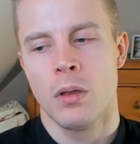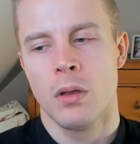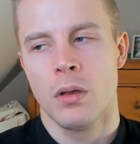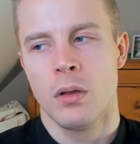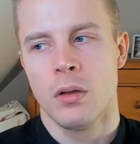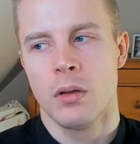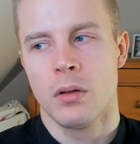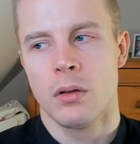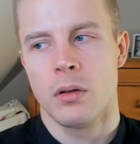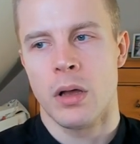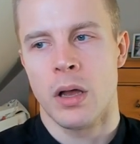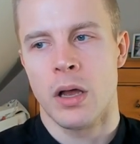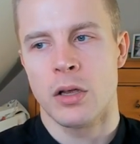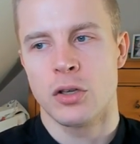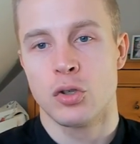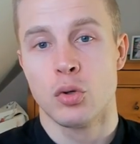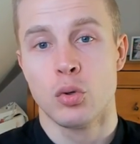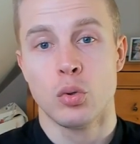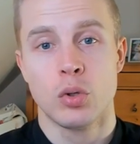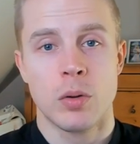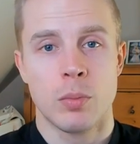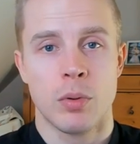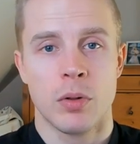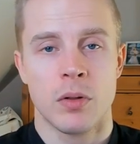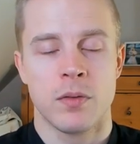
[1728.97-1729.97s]
uh,
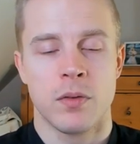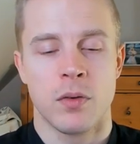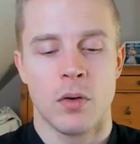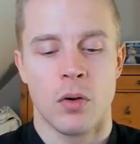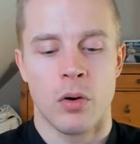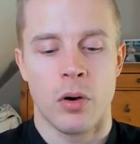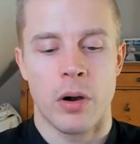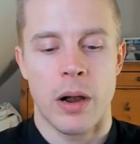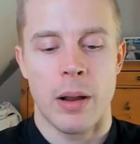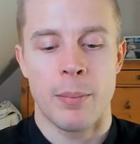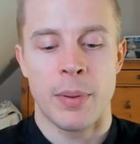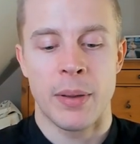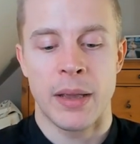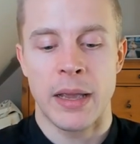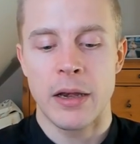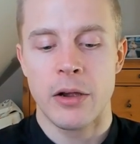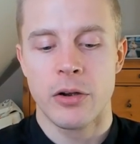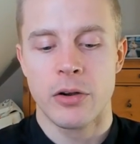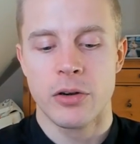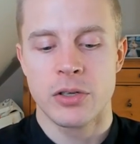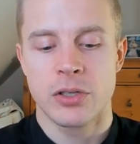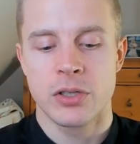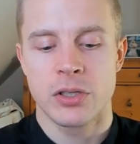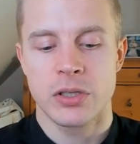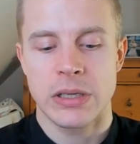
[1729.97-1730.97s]
suitable for uh,
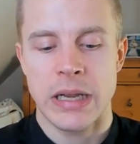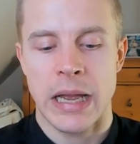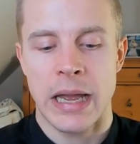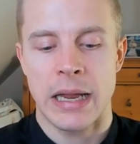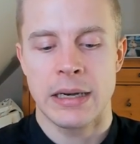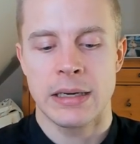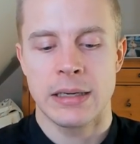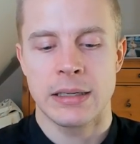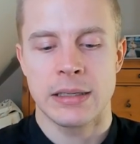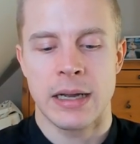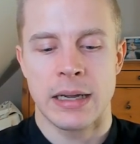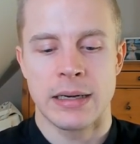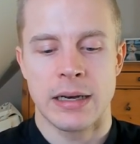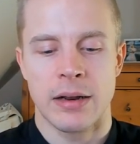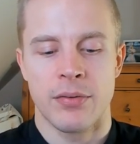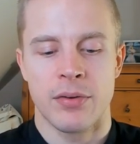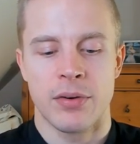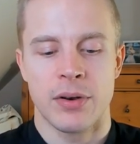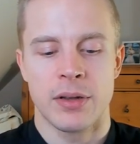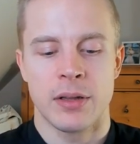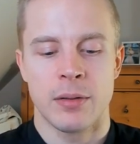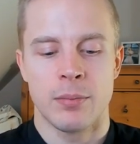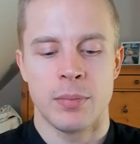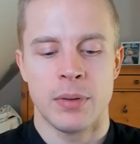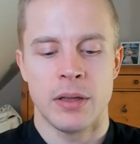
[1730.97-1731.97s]
beginners, and it can
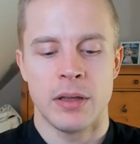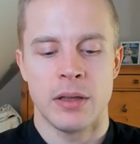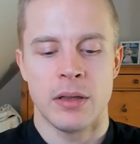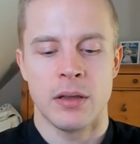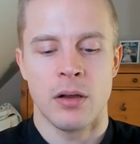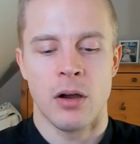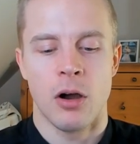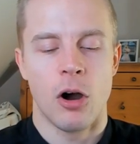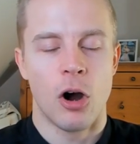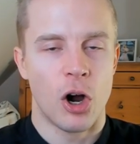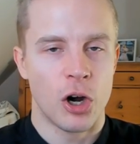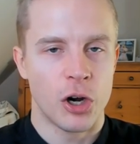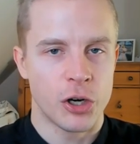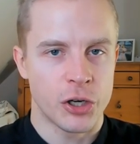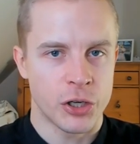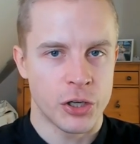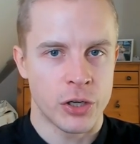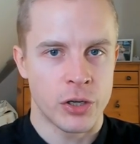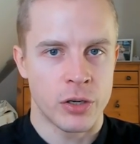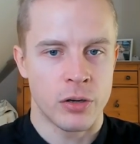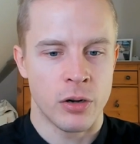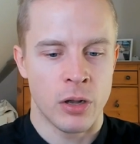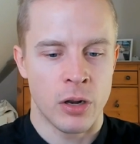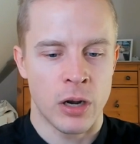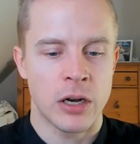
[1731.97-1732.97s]
definitely be harder,
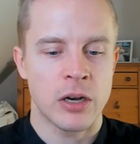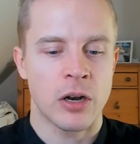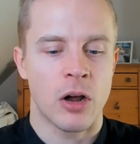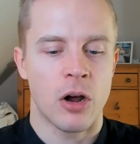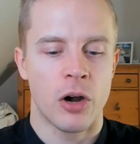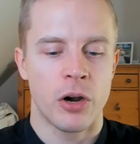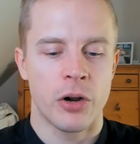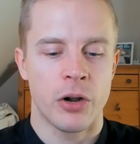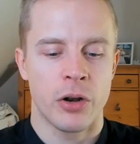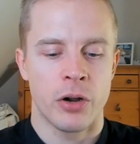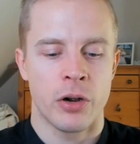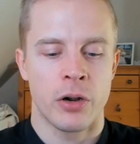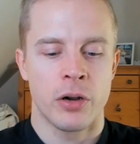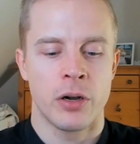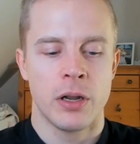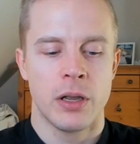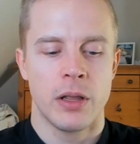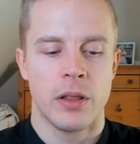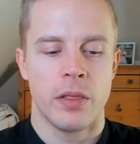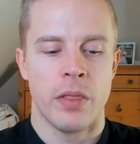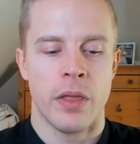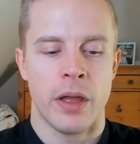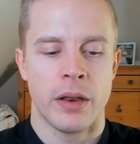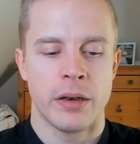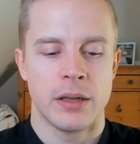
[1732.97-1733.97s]
a lot harder
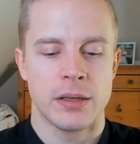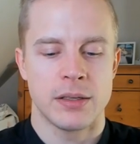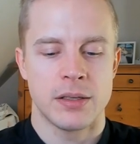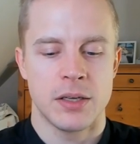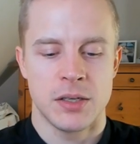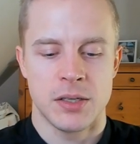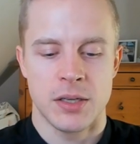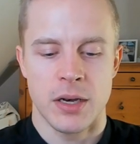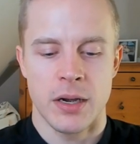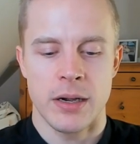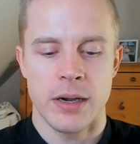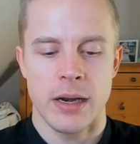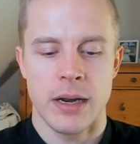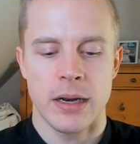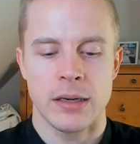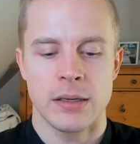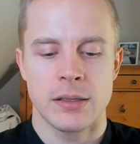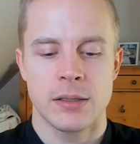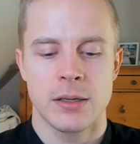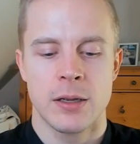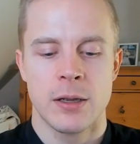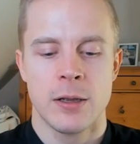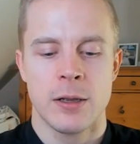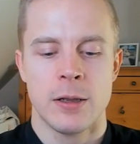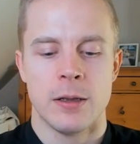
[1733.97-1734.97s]
than the 16 and 8.
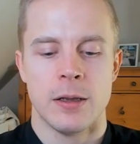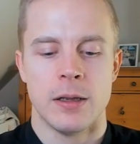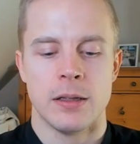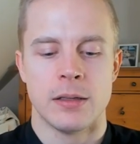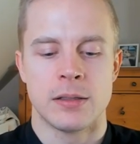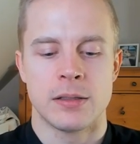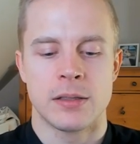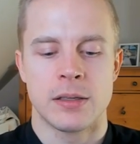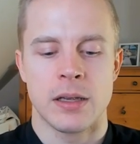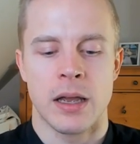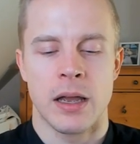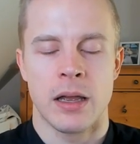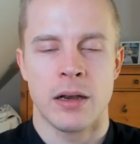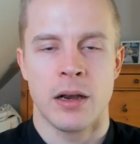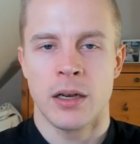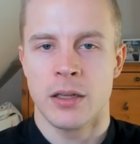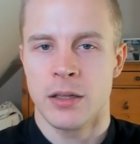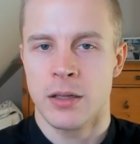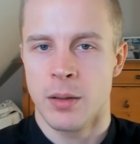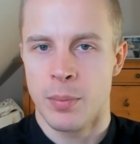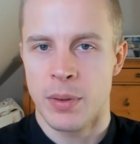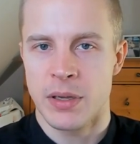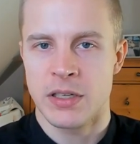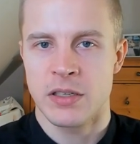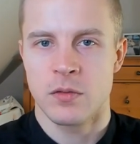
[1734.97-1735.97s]
It's uh, not the
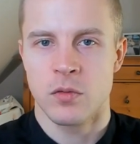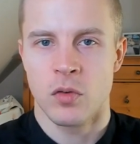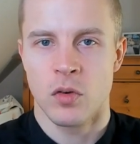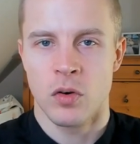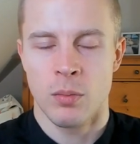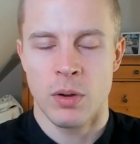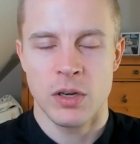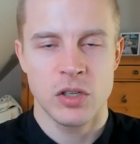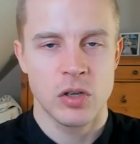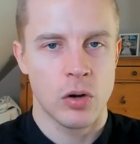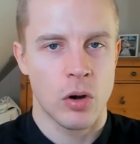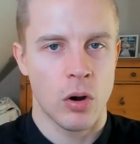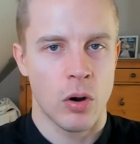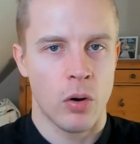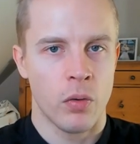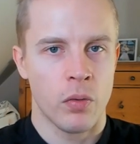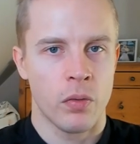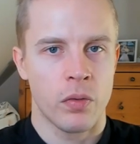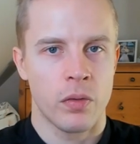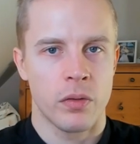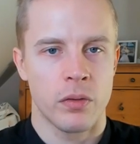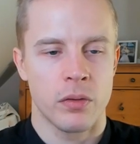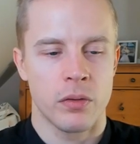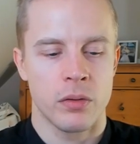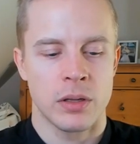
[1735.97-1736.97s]
best for muscle
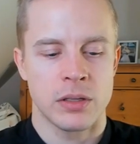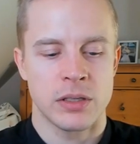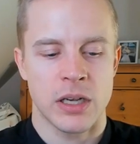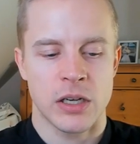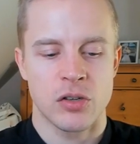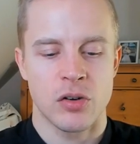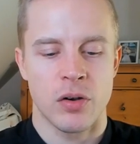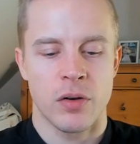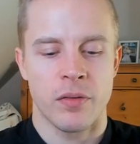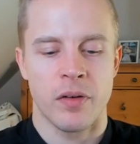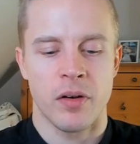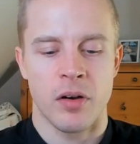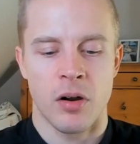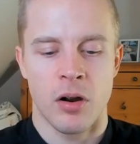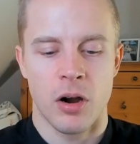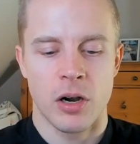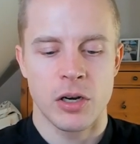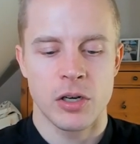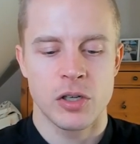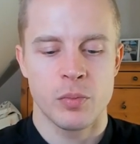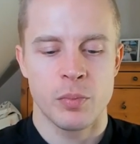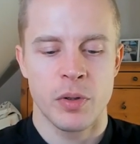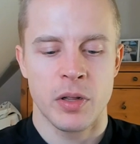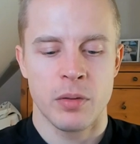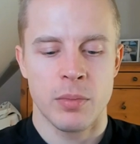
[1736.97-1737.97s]
growth. It's actually very hard
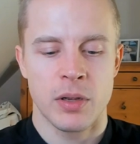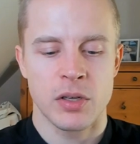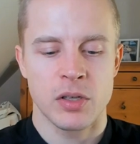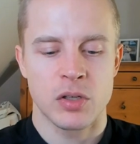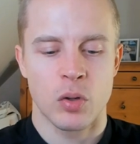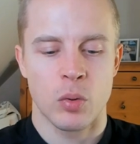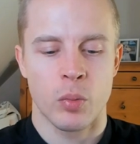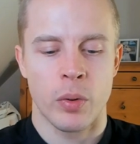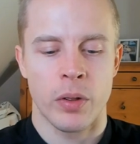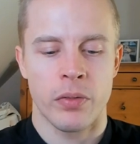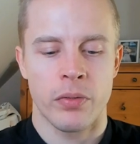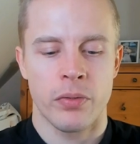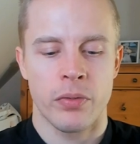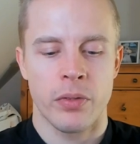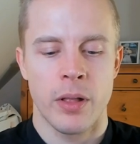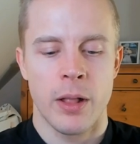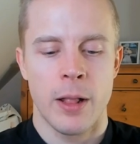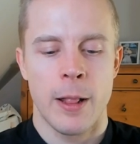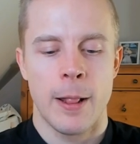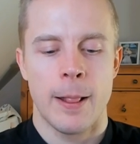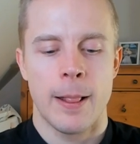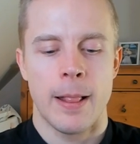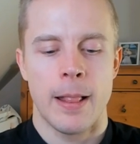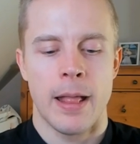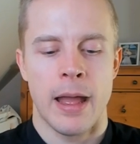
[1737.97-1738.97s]
to build muscle with,
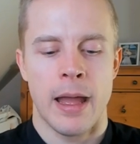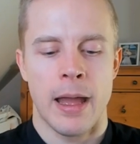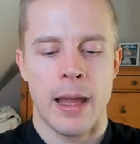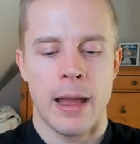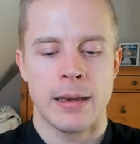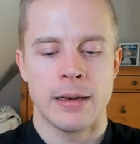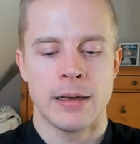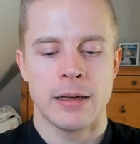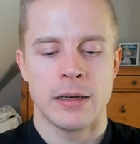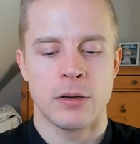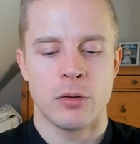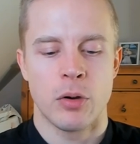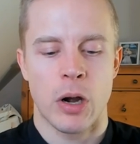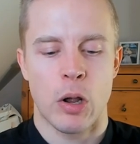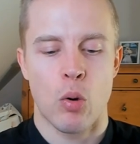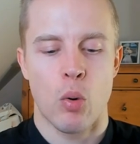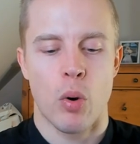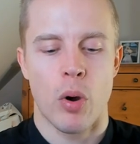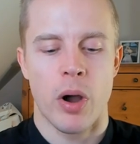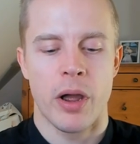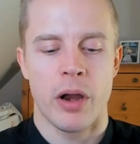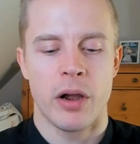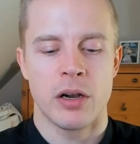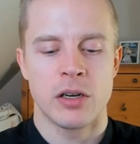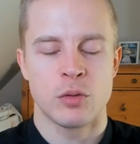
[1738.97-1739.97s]
and it
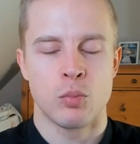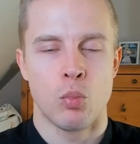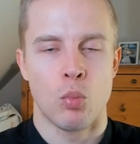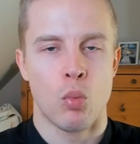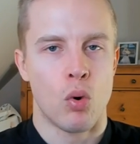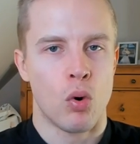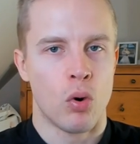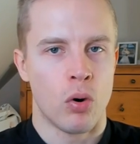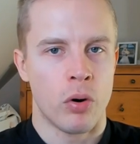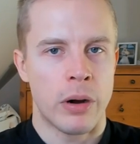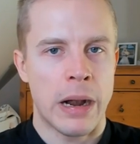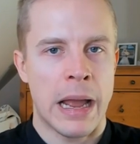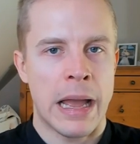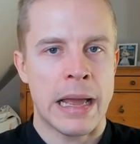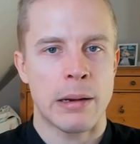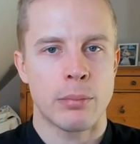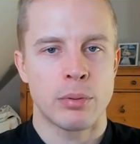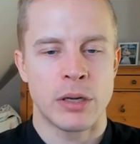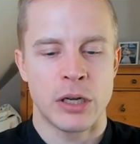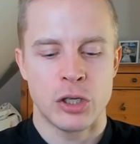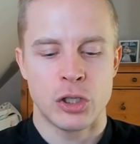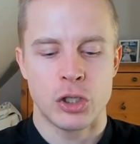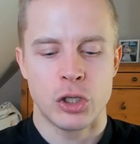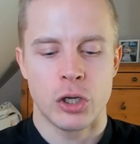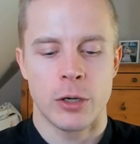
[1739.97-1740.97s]
requires more
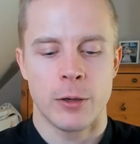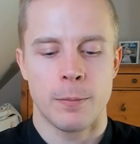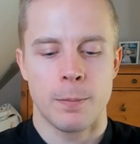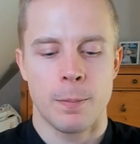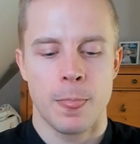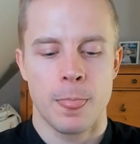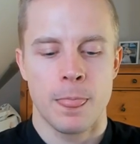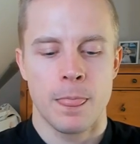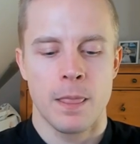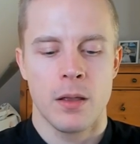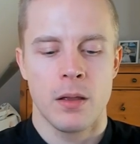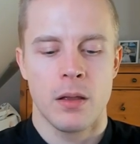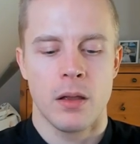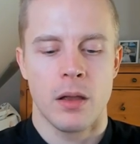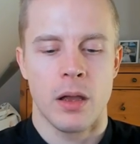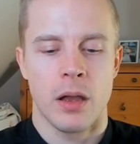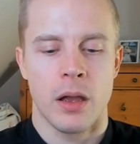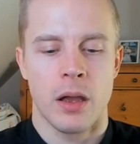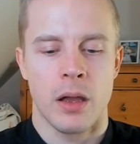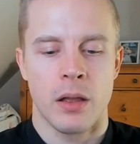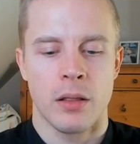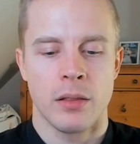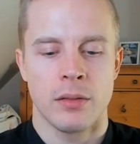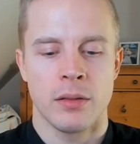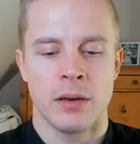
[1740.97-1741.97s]
adaptation.
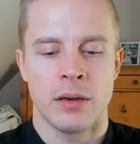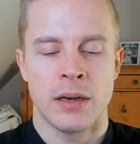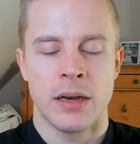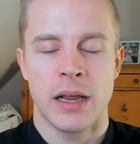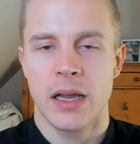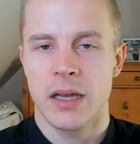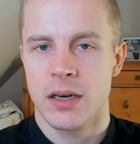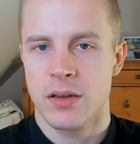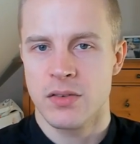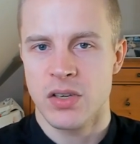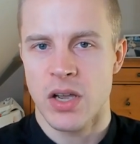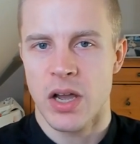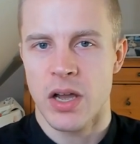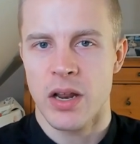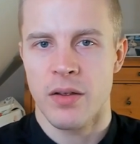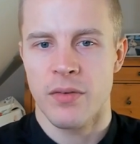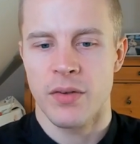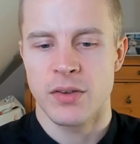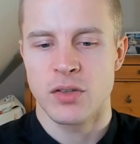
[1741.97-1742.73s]
Uh, the negative side effects of